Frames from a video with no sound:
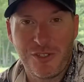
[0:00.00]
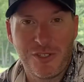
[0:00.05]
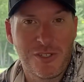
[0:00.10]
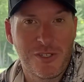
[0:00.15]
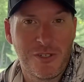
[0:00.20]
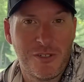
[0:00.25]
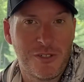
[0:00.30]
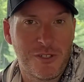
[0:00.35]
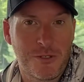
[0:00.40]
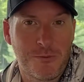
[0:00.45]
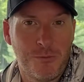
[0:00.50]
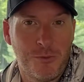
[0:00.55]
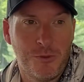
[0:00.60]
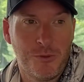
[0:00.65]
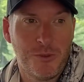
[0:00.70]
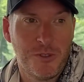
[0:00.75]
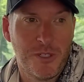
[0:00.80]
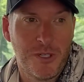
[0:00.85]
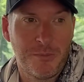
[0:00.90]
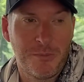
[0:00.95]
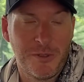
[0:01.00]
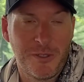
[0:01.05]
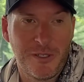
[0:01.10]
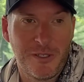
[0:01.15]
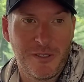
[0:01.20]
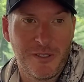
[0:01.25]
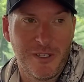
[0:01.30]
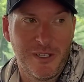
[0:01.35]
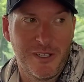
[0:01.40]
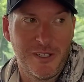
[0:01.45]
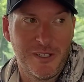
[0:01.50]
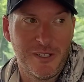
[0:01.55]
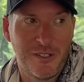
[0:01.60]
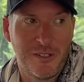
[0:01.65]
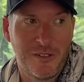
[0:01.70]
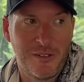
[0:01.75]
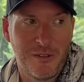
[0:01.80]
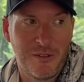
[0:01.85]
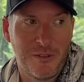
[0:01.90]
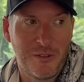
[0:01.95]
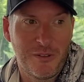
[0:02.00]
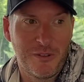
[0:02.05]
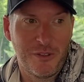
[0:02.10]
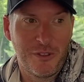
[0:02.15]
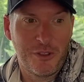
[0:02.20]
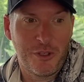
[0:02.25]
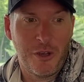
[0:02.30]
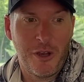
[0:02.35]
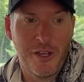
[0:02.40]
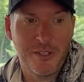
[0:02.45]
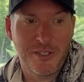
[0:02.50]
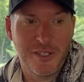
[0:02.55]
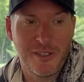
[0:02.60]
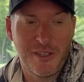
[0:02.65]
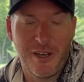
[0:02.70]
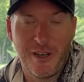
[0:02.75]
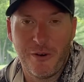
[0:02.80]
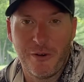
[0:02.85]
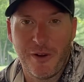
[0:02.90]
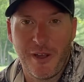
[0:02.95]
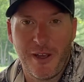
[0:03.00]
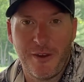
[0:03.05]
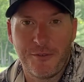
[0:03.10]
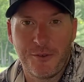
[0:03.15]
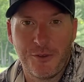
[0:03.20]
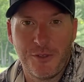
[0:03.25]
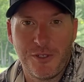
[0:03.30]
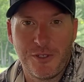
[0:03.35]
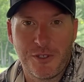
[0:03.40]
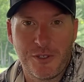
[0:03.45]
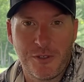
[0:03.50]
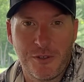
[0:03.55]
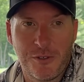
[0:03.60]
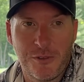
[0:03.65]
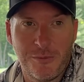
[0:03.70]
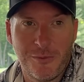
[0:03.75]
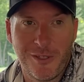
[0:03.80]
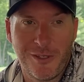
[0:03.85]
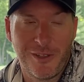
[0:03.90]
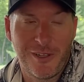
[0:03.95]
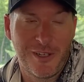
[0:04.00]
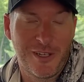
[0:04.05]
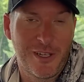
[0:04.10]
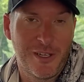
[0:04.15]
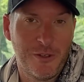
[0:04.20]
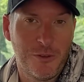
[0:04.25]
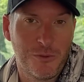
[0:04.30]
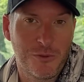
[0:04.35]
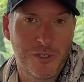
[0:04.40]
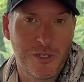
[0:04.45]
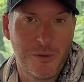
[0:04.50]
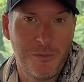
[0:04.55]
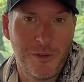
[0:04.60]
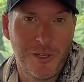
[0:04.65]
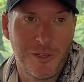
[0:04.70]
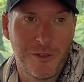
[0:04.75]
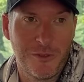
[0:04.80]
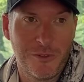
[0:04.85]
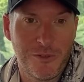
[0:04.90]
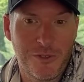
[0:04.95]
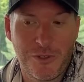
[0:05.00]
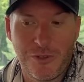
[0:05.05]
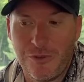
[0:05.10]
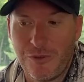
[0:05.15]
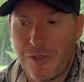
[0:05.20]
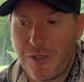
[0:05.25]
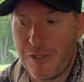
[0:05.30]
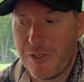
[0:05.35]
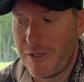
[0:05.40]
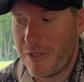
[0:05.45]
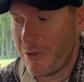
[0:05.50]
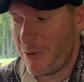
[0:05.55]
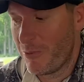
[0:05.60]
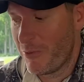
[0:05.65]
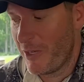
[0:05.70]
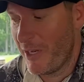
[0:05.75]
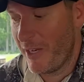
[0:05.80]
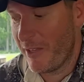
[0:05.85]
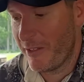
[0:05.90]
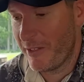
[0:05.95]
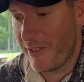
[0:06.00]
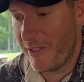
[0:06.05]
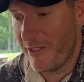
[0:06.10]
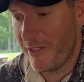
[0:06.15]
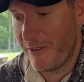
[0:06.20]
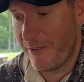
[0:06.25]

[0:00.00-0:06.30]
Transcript: just going to spool up and, and toss it out after each tournament like I know some anglers do, because the reality